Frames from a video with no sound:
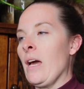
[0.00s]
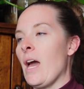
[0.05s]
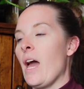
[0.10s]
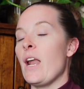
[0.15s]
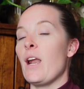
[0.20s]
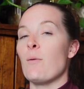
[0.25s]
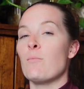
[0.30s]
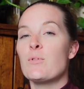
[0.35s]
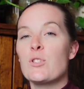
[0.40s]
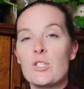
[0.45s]

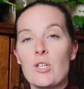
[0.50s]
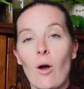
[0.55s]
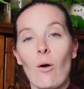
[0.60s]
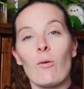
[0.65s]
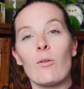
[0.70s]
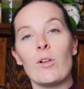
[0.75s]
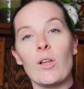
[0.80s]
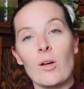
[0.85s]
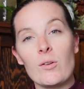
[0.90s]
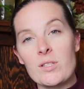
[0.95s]
And I'm so
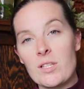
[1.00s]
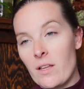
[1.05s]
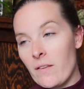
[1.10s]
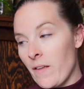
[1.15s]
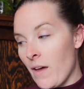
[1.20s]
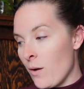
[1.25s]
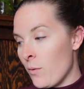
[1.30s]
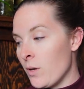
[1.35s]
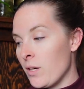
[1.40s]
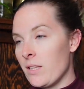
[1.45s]
close on
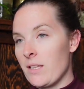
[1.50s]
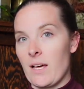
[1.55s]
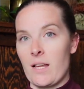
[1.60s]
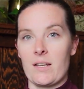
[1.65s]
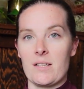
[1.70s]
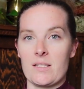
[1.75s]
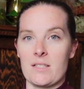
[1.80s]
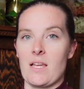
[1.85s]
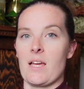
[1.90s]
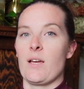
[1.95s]
that one. That
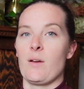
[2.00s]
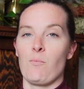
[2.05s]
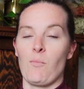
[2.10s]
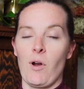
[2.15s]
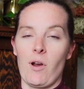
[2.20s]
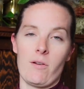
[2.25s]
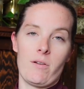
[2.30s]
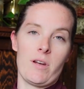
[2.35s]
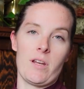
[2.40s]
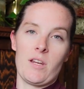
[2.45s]
is like
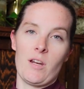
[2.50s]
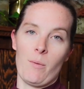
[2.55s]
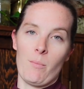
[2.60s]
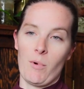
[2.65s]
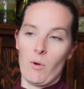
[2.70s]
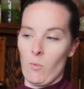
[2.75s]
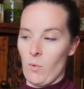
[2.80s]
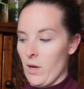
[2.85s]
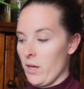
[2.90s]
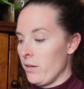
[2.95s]
priority
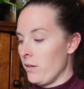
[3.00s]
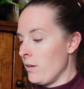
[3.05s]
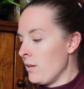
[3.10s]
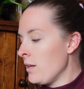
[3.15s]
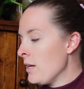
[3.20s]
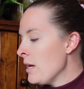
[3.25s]
number one.